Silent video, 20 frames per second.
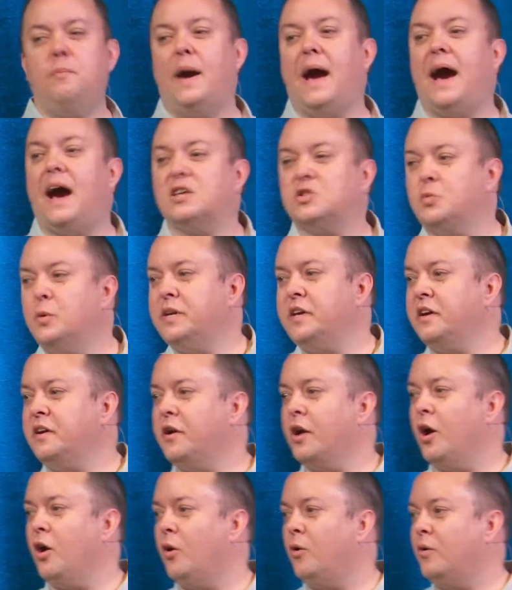paths we can
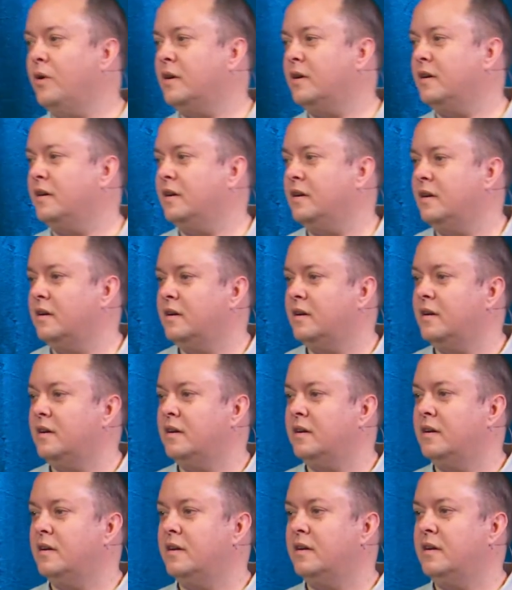go.
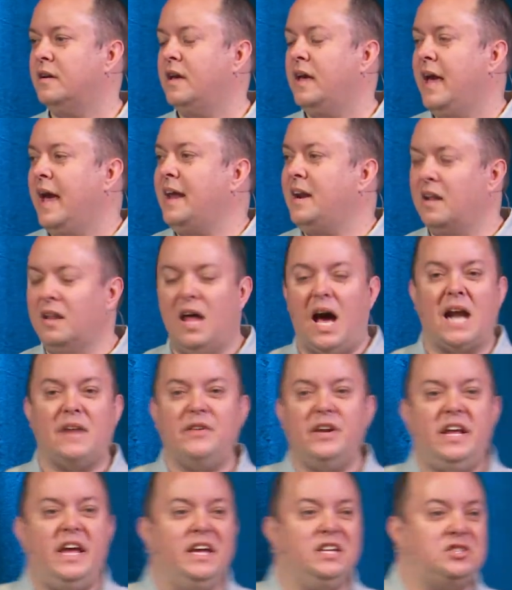And a lot of
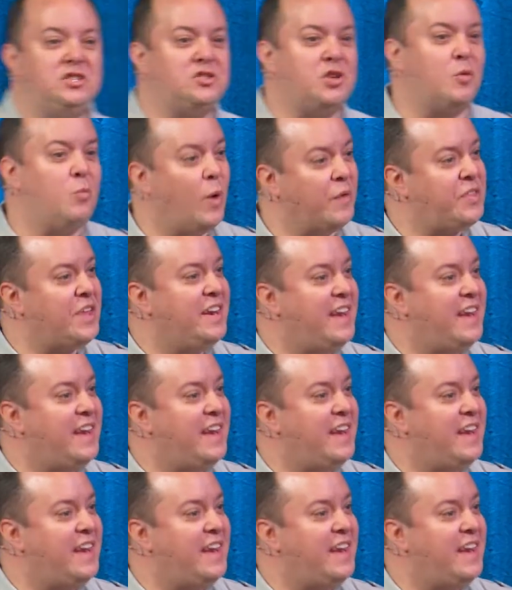it hinges on what the